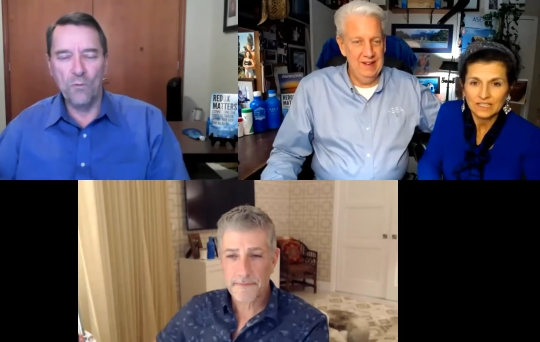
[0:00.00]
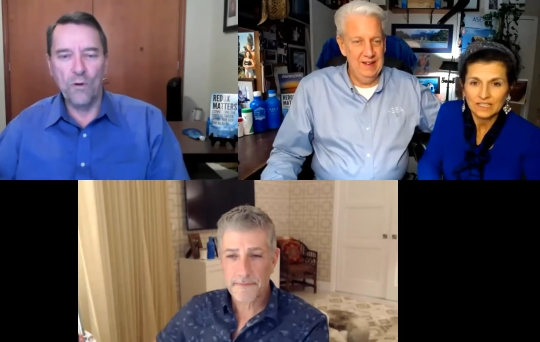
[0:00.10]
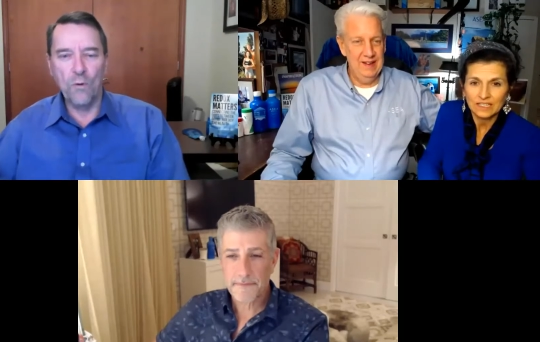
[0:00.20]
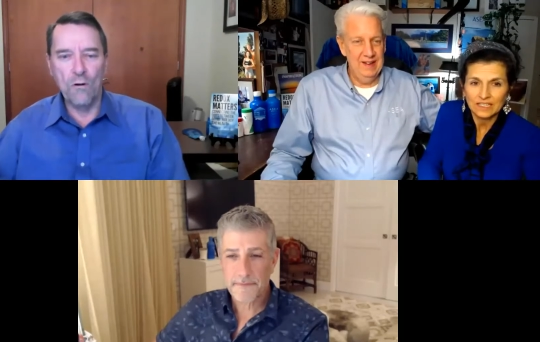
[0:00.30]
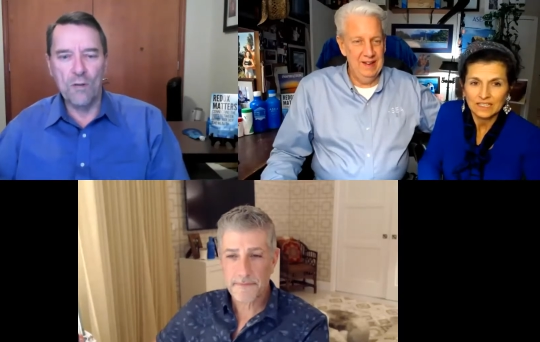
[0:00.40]
Speaker 1: and
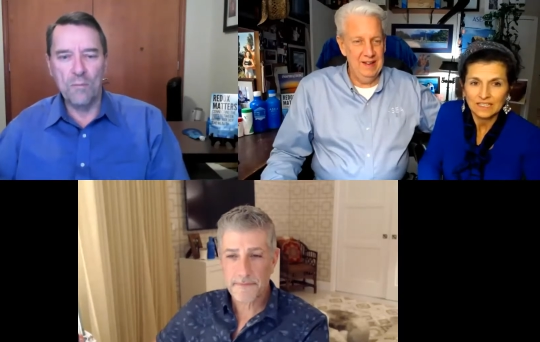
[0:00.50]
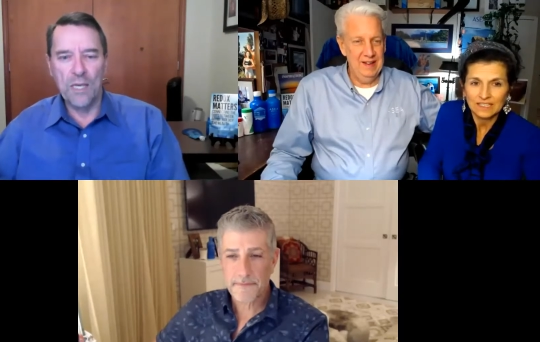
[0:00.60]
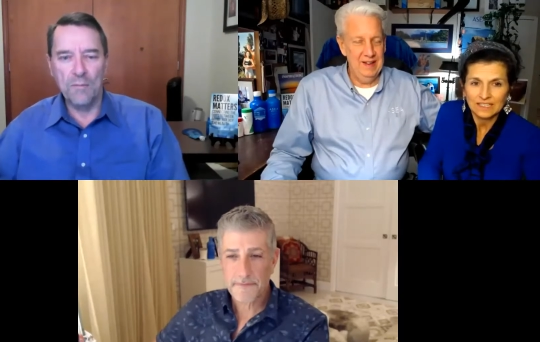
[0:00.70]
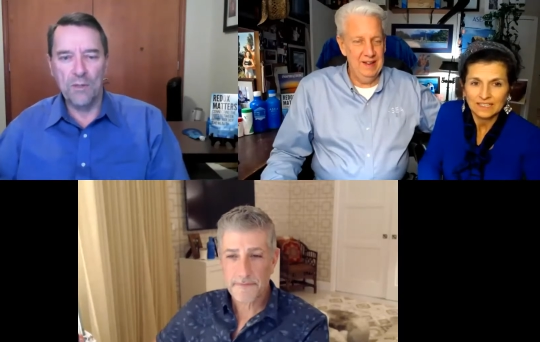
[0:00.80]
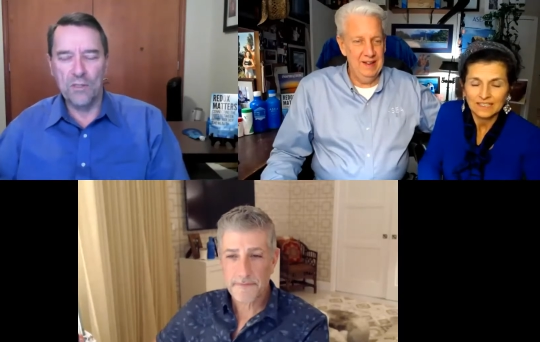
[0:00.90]
we welcome
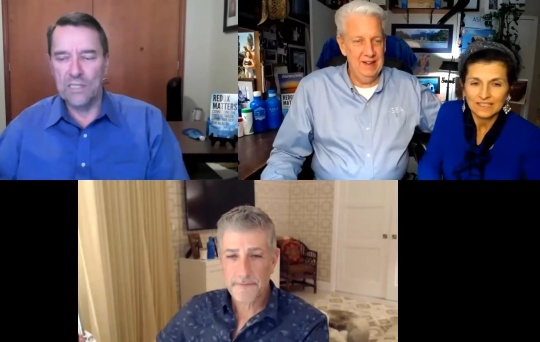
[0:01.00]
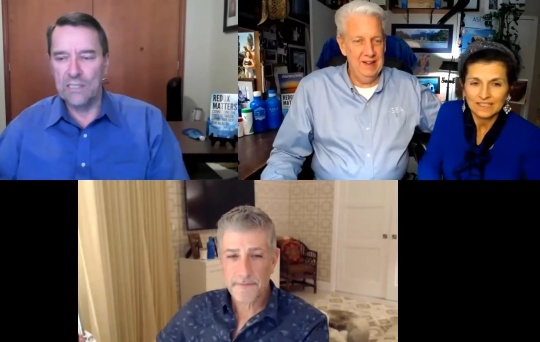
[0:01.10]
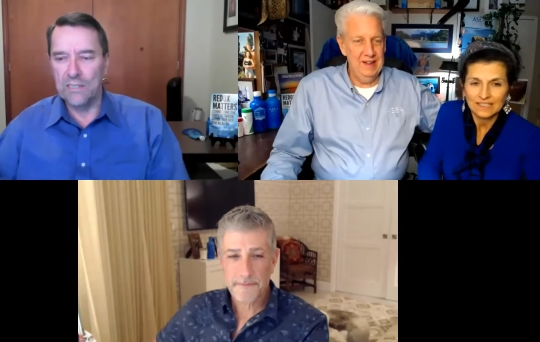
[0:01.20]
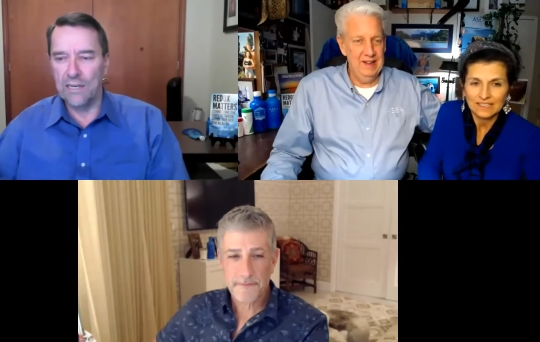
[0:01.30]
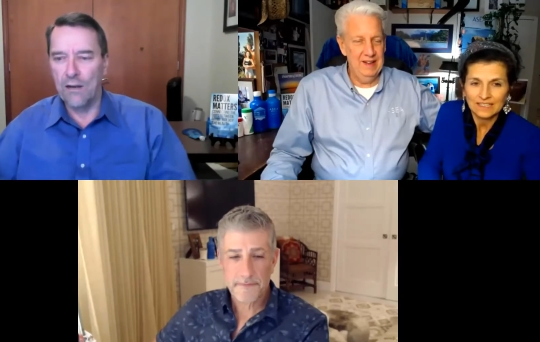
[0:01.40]
him because
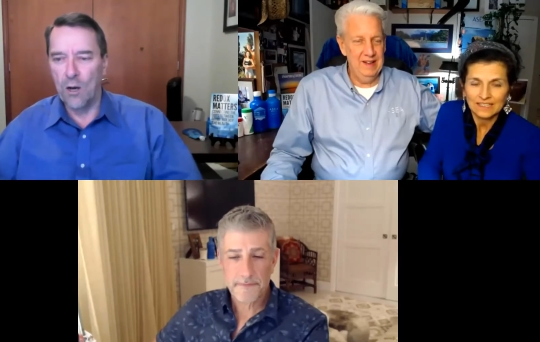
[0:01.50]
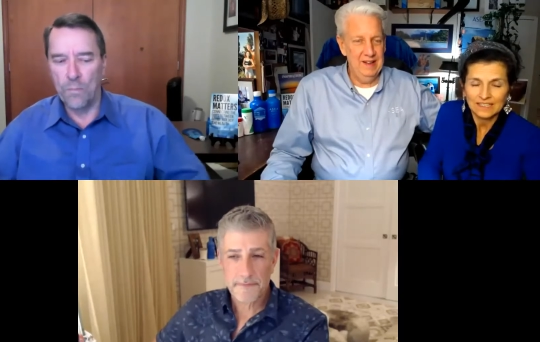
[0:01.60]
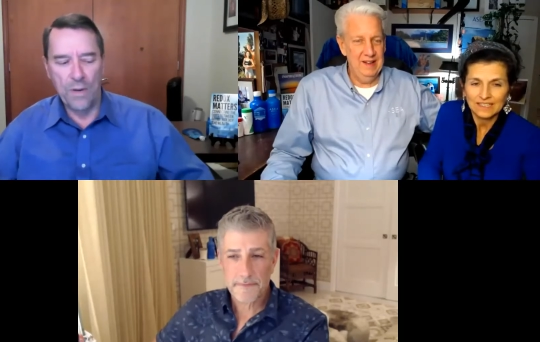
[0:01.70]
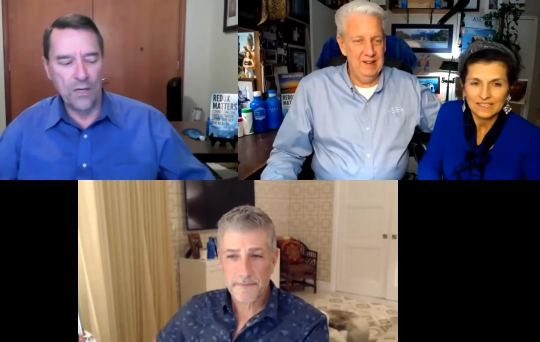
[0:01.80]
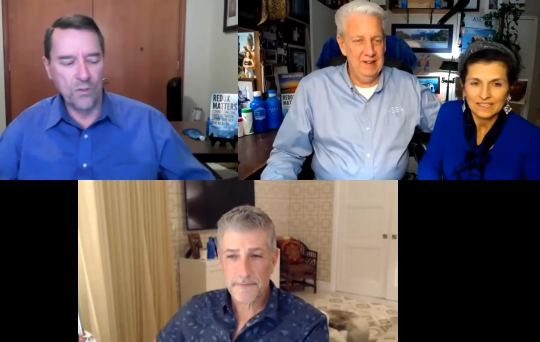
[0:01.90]
he's going to
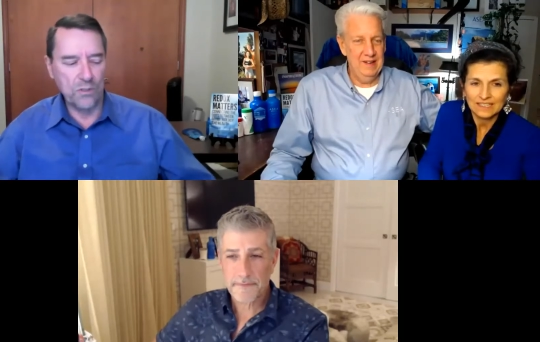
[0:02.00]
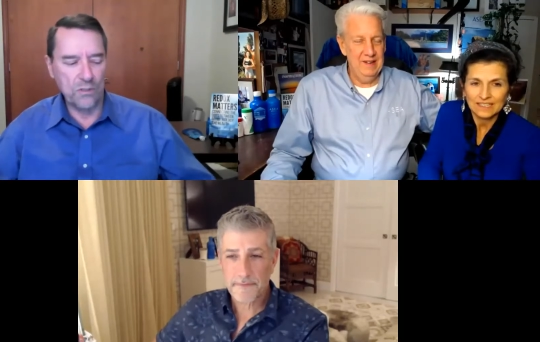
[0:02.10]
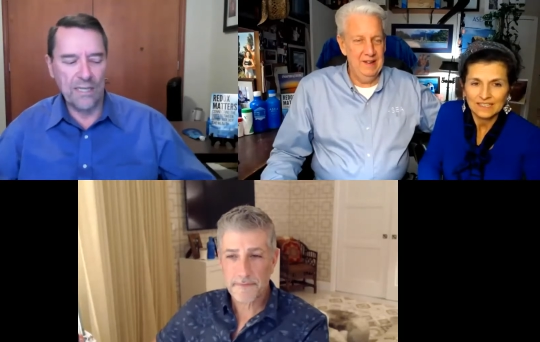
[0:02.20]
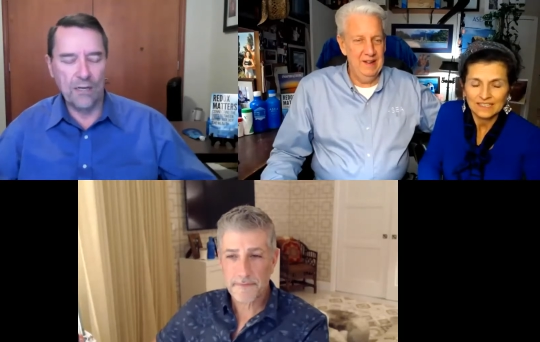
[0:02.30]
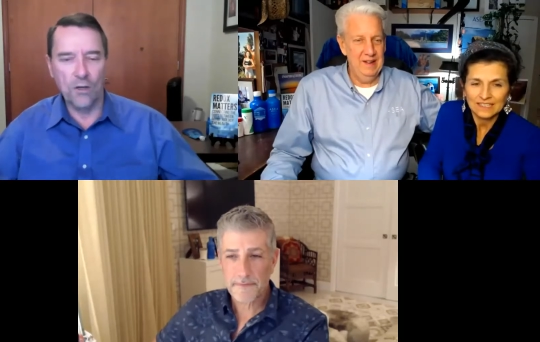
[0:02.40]
help us
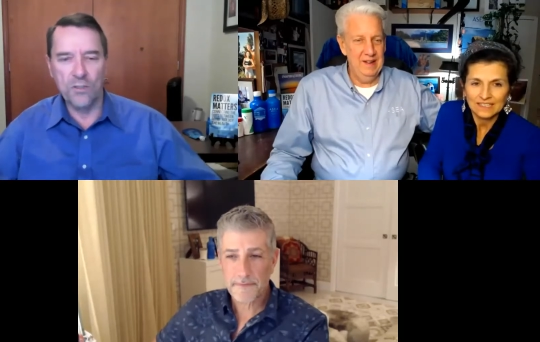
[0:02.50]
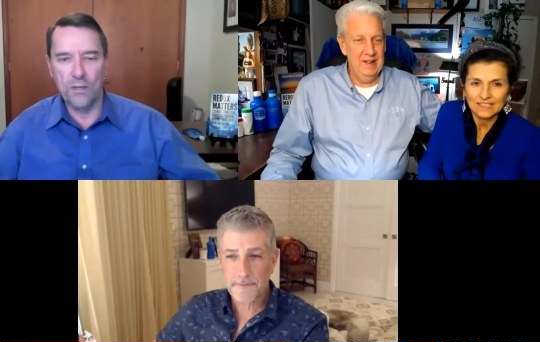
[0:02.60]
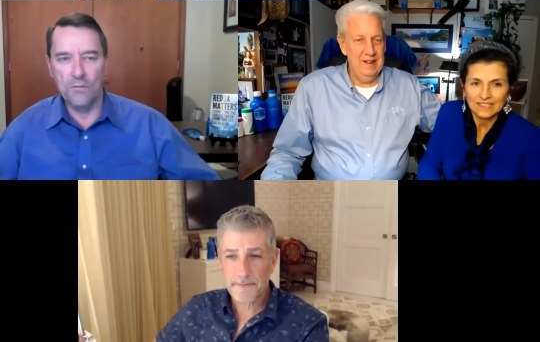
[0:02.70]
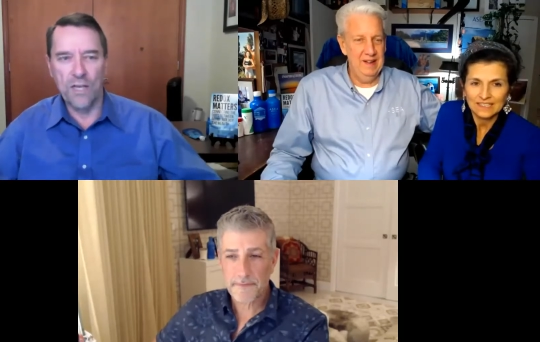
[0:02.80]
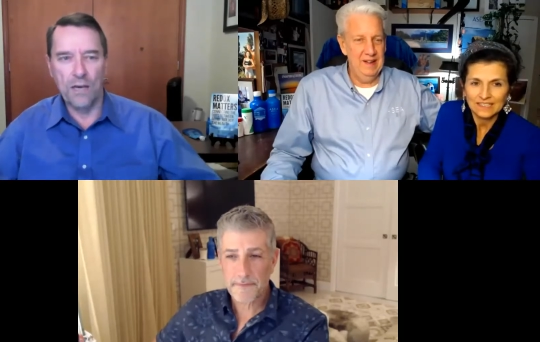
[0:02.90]
dig
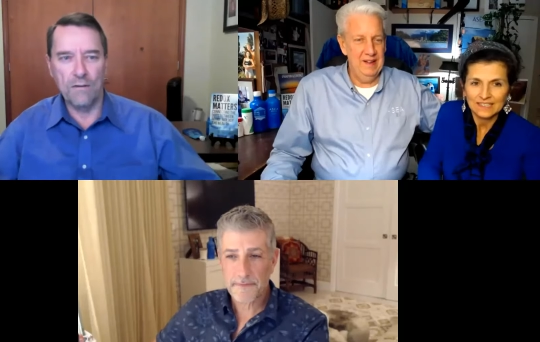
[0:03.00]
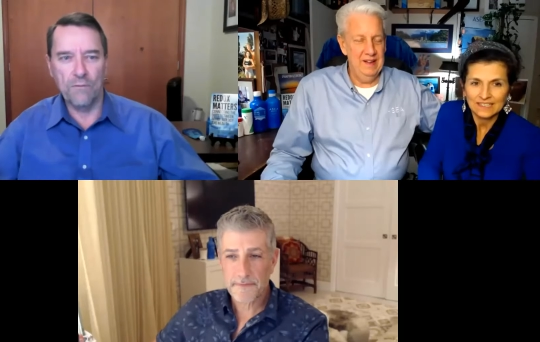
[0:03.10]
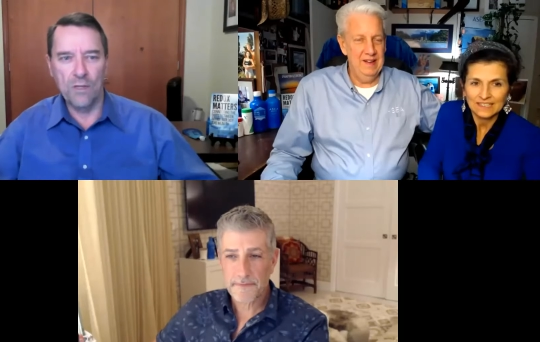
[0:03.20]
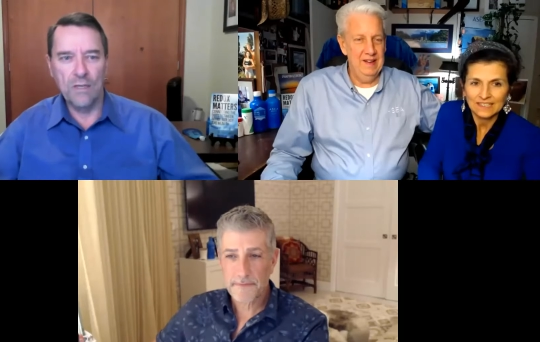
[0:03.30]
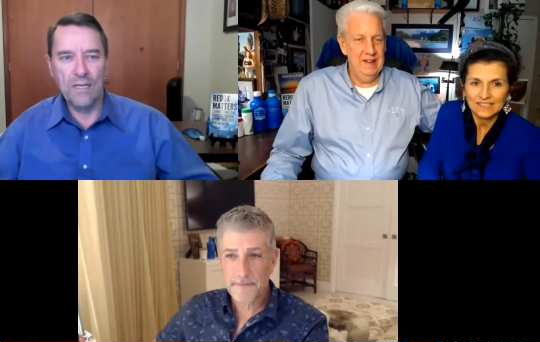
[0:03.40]
ourselves out
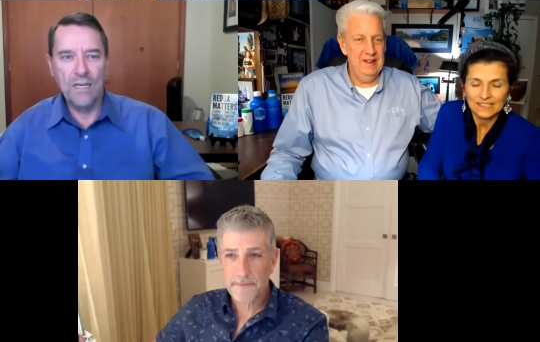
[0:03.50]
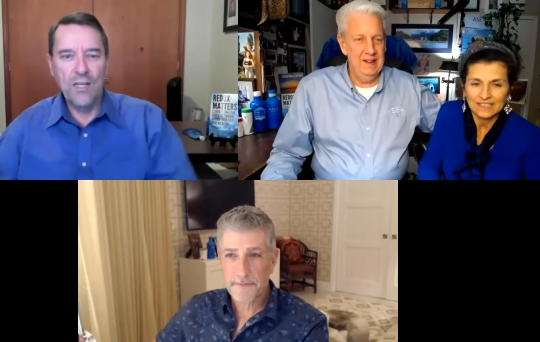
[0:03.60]
of the,